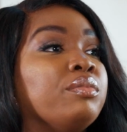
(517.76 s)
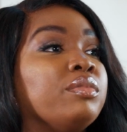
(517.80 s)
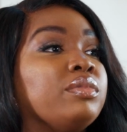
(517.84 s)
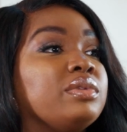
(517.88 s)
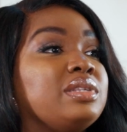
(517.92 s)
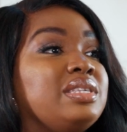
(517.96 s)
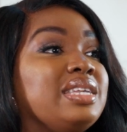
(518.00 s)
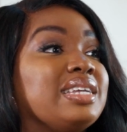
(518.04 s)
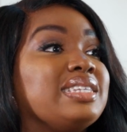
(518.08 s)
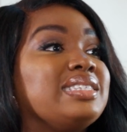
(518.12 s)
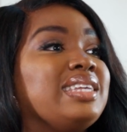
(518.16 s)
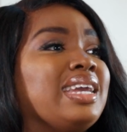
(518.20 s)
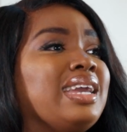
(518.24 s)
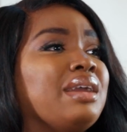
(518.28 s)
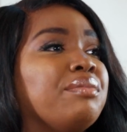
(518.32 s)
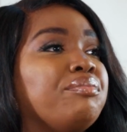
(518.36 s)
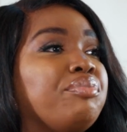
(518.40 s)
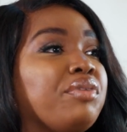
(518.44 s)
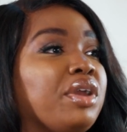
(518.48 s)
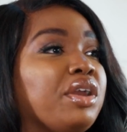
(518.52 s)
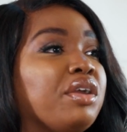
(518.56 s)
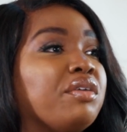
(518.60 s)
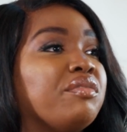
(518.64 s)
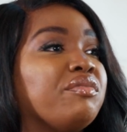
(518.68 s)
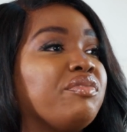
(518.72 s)
6 a.m.
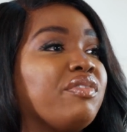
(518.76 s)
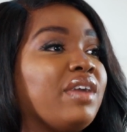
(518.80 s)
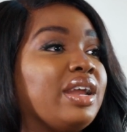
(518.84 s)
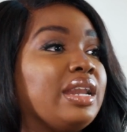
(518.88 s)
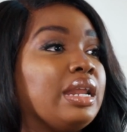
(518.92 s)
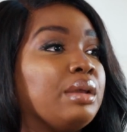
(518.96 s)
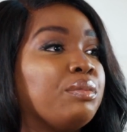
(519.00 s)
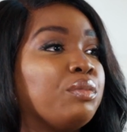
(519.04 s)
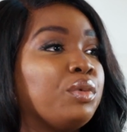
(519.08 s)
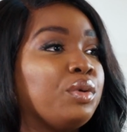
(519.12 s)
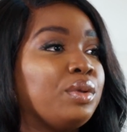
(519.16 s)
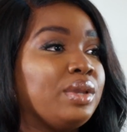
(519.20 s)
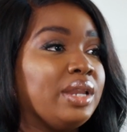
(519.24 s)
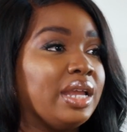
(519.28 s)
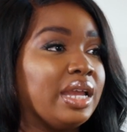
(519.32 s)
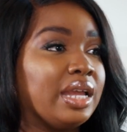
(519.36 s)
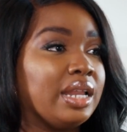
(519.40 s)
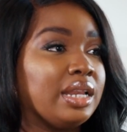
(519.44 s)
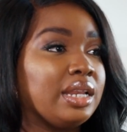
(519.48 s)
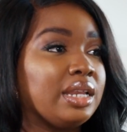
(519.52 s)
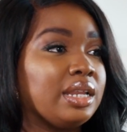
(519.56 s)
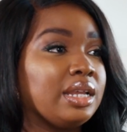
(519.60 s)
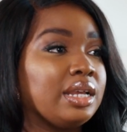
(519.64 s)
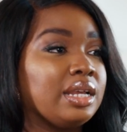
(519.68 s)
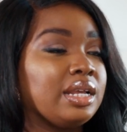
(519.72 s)
prayer on Friday
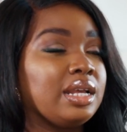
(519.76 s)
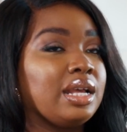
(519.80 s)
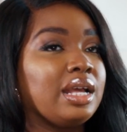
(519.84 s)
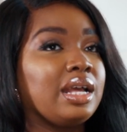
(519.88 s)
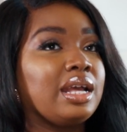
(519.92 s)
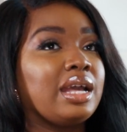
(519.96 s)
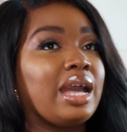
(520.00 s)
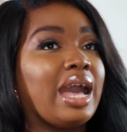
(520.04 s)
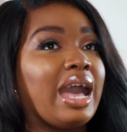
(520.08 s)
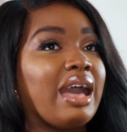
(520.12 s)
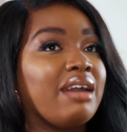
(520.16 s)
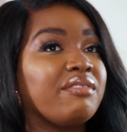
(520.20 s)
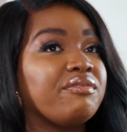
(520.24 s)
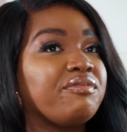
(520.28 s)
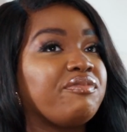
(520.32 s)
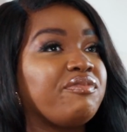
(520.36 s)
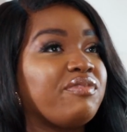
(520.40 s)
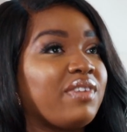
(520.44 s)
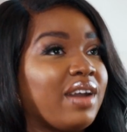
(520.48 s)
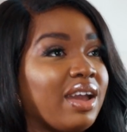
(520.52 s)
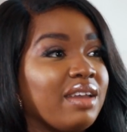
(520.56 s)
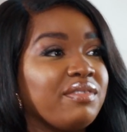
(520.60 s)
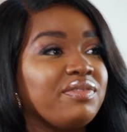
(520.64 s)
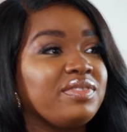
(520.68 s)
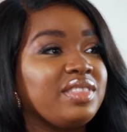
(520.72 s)
morning. At
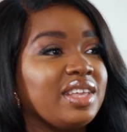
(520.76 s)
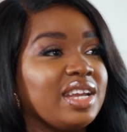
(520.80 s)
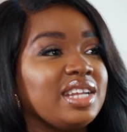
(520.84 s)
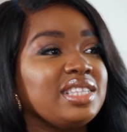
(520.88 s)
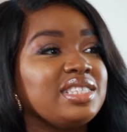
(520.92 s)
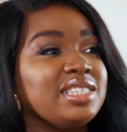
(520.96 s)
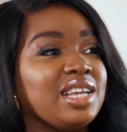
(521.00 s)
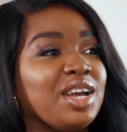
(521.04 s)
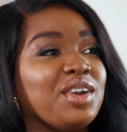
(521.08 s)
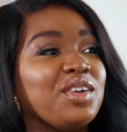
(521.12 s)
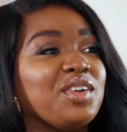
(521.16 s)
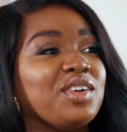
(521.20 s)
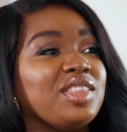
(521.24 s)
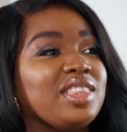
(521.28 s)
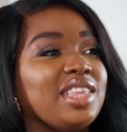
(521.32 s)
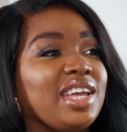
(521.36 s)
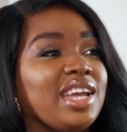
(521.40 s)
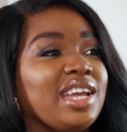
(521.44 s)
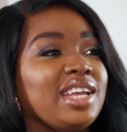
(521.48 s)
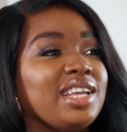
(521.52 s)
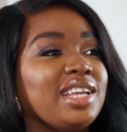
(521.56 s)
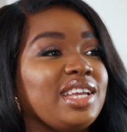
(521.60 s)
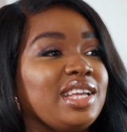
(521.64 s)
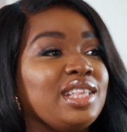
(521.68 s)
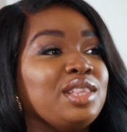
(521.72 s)
5:30, I got
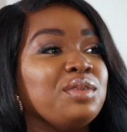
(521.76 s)
there.